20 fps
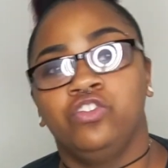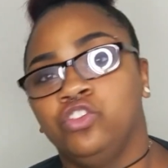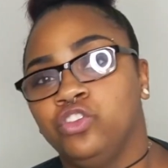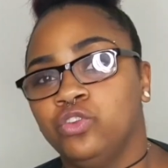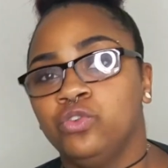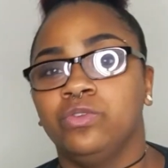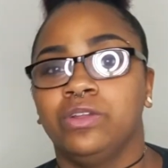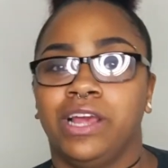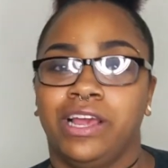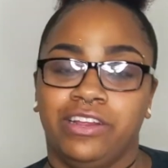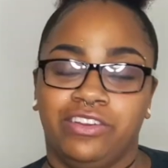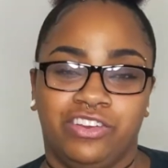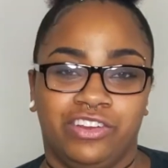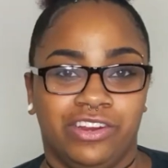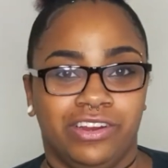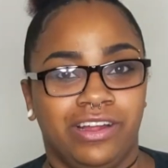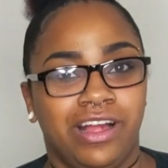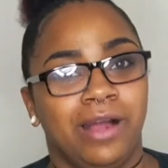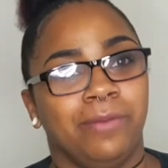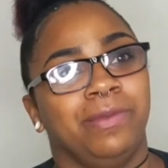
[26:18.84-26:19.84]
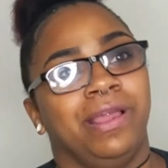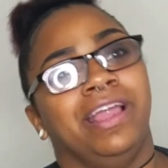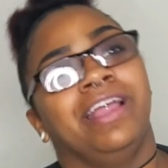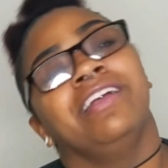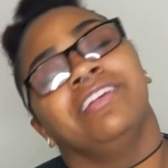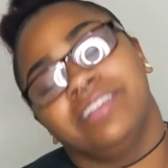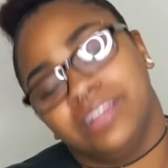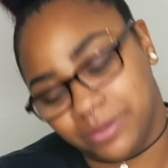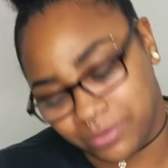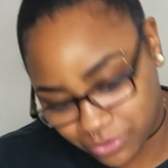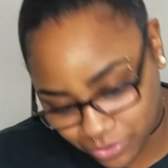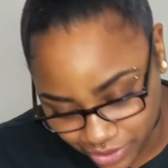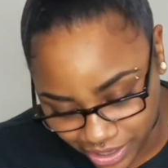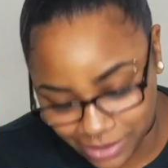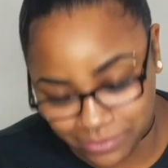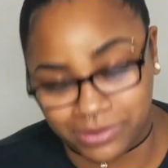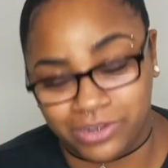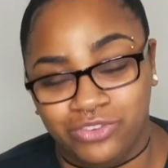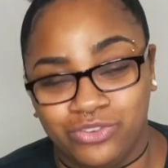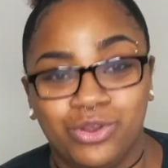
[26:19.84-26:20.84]
to like, share, comment, and
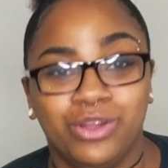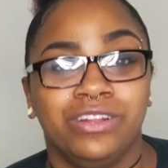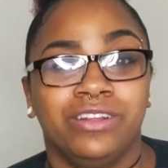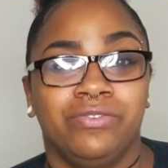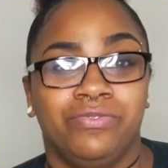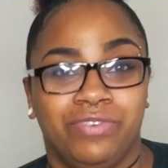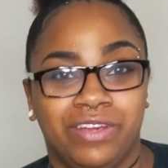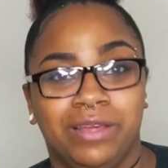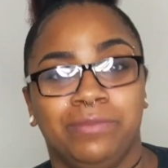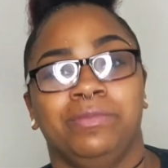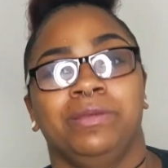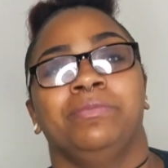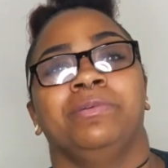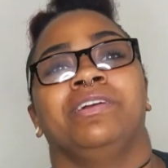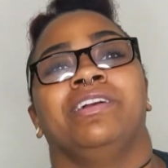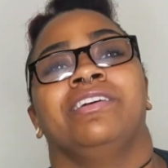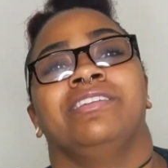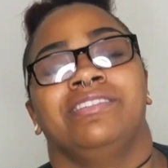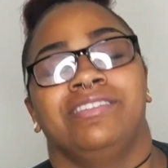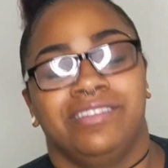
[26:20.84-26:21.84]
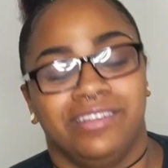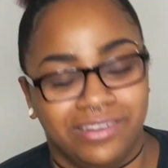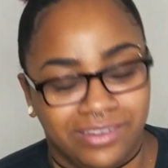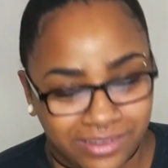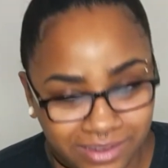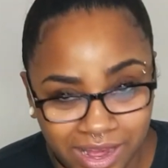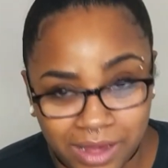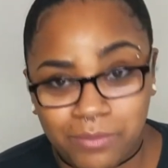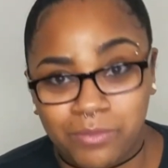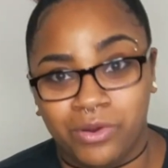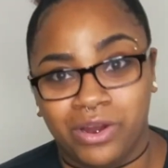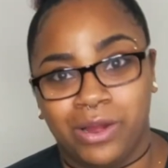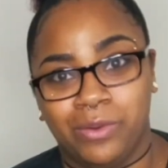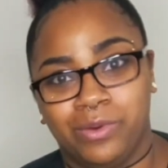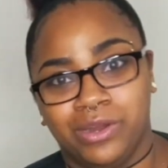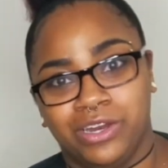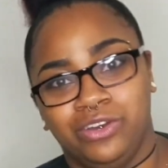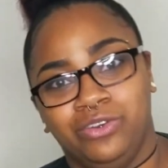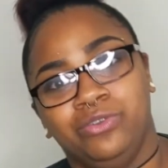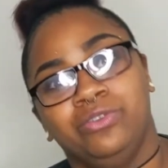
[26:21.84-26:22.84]
subscribe, and join the family, because there's nothing more I
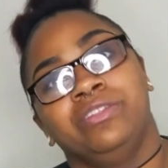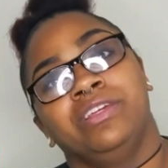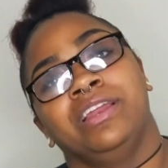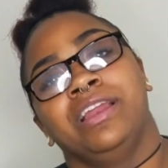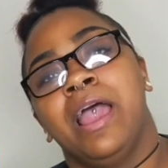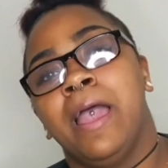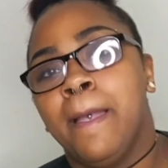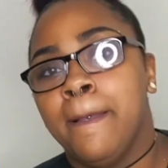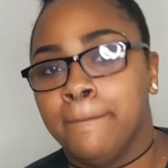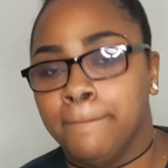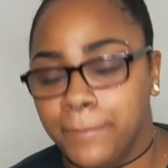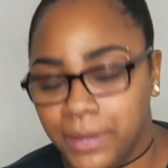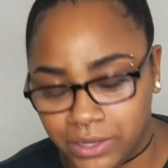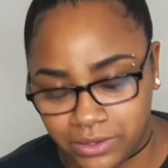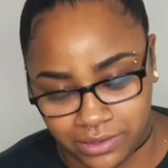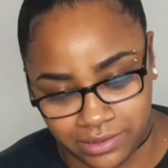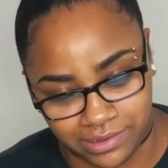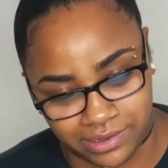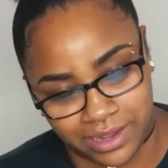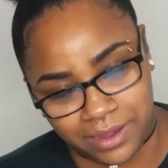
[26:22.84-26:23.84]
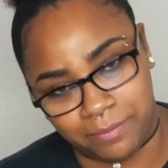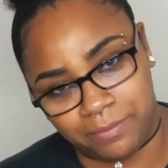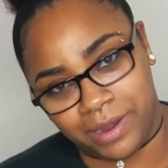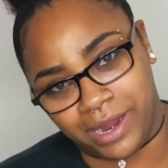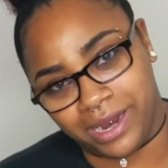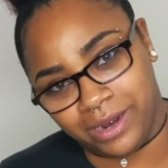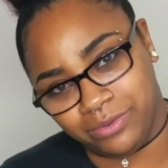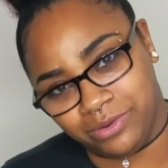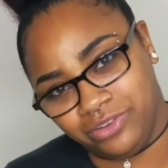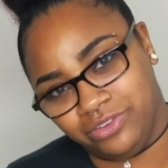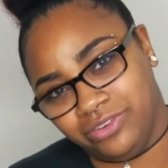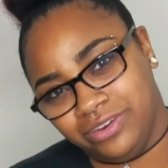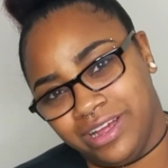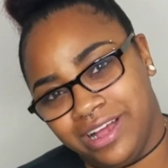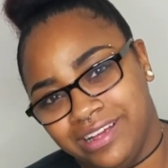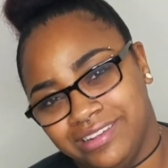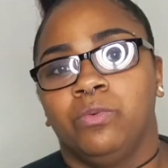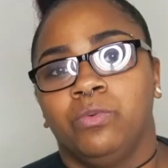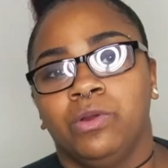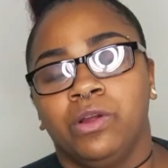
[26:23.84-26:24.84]
want to do than build this empire with you
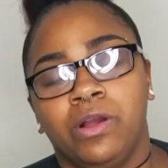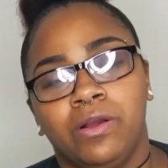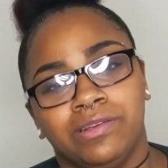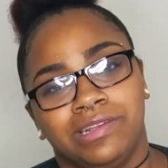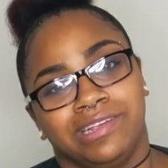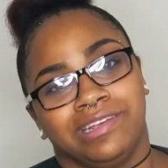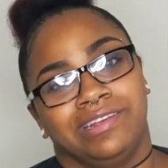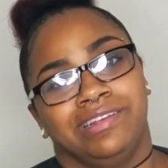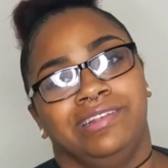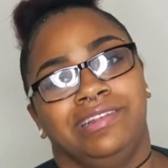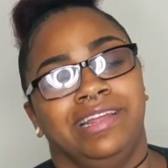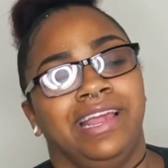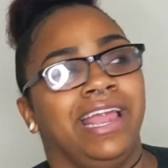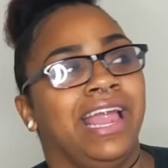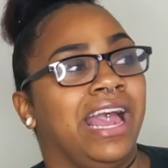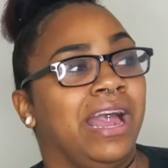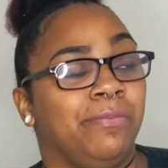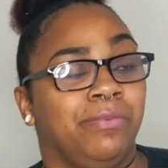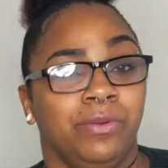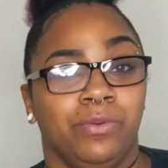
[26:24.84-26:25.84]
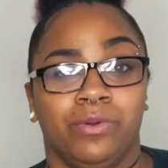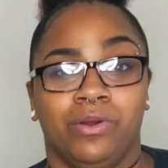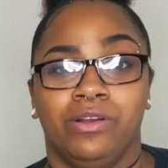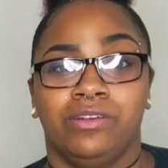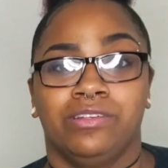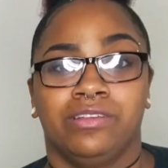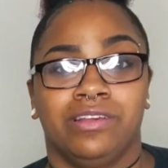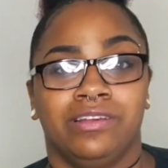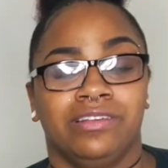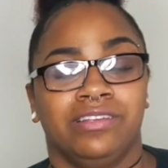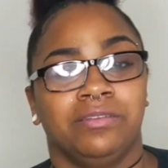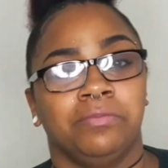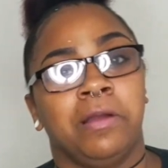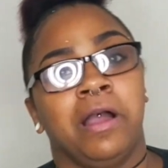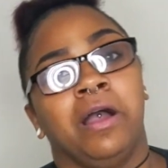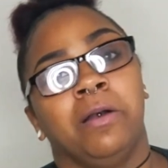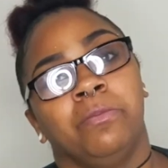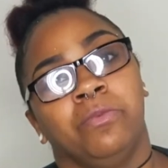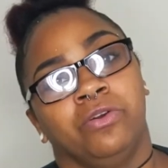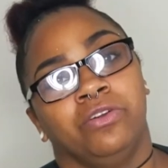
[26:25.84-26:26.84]
guys. But we're always going to stay happy. We're always going to
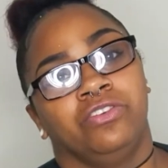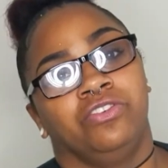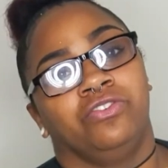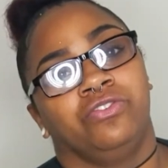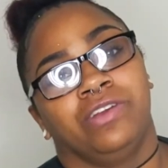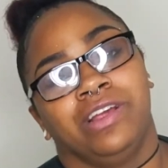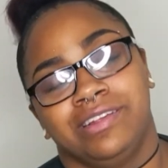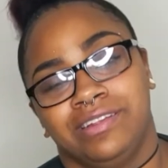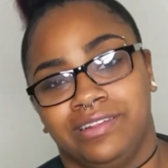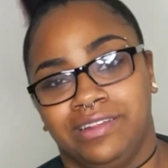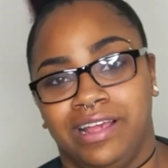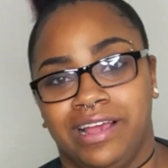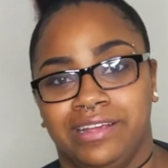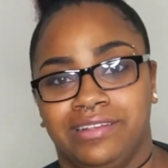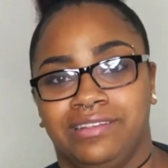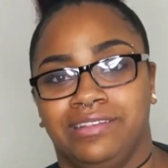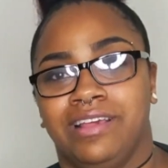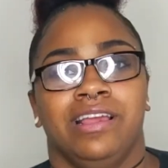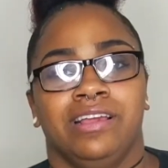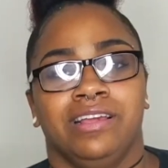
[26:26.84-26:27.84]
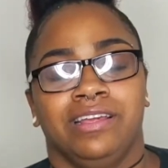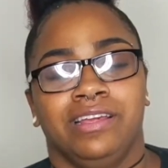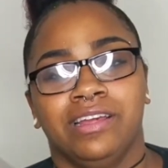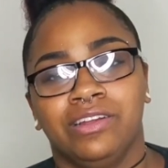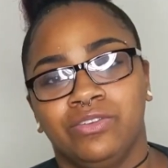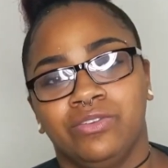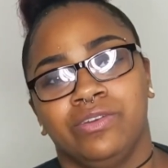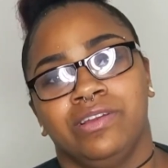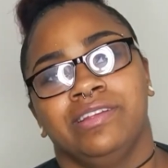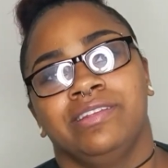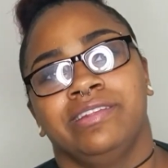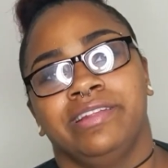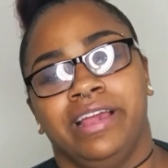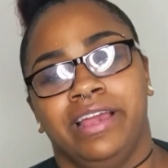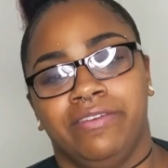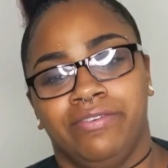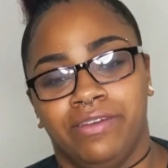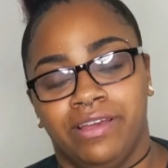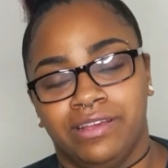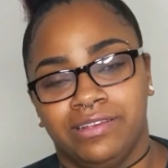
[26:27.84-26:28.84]
smile more, stress less. Get through this
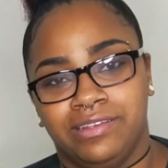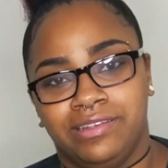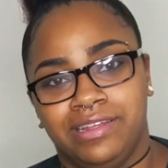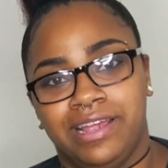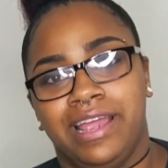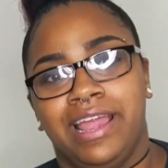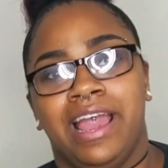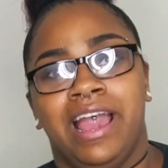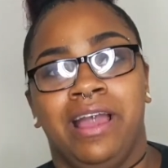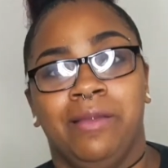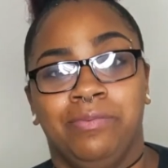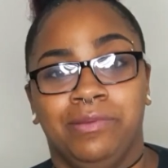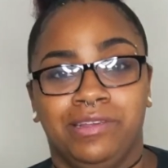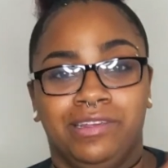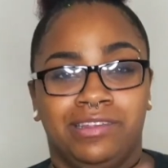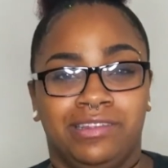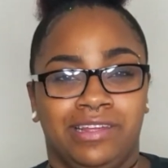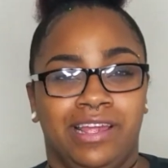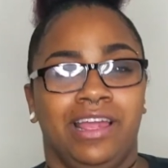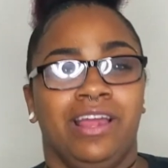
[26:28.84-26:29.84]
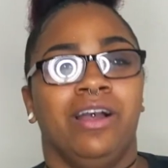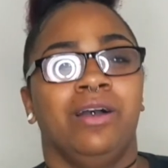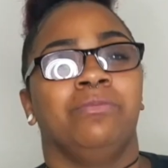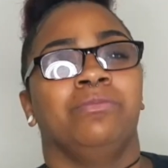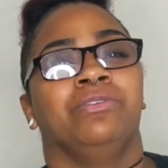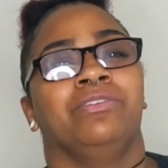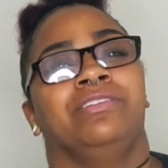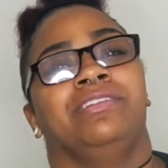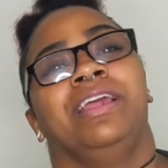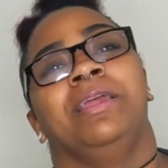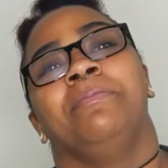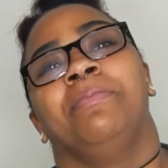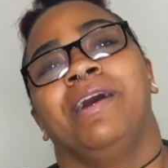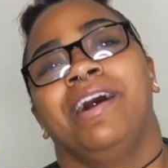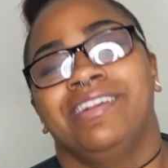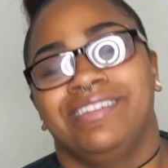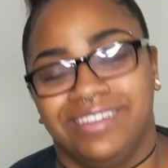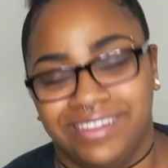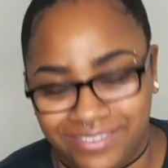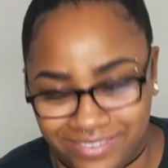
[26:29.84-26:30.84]
life, stay happy, stay humble, stay
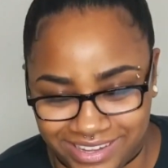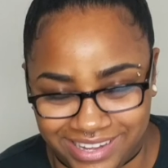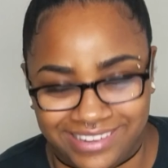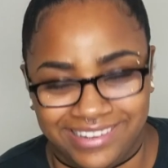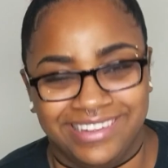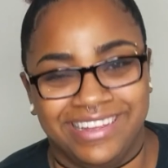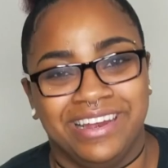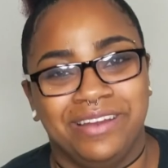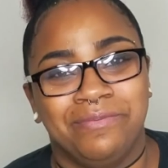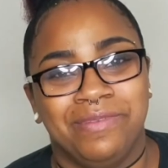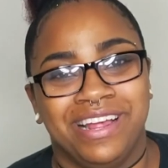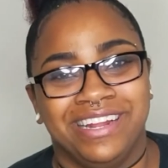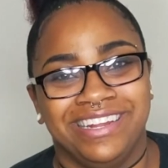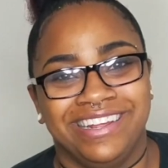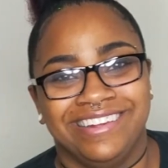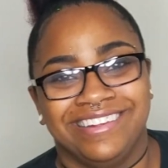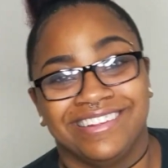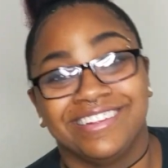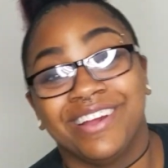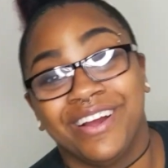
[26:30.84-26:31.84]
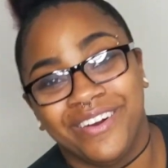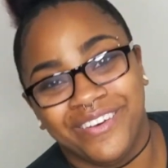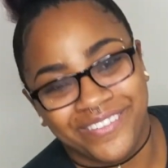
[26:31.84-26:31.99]
positive. Let's get it, man. Let's go.